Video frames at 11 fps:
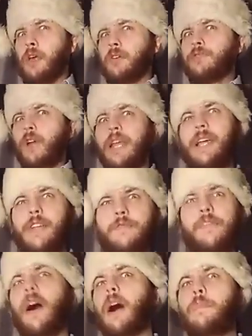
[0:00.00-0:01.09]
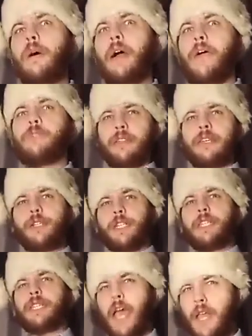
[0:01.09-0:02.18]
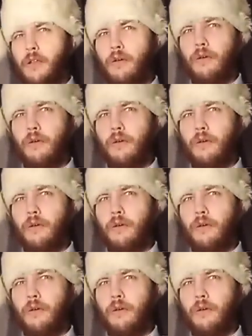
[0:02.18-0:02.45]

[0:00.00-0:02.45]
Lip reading: fully confirm everything she said?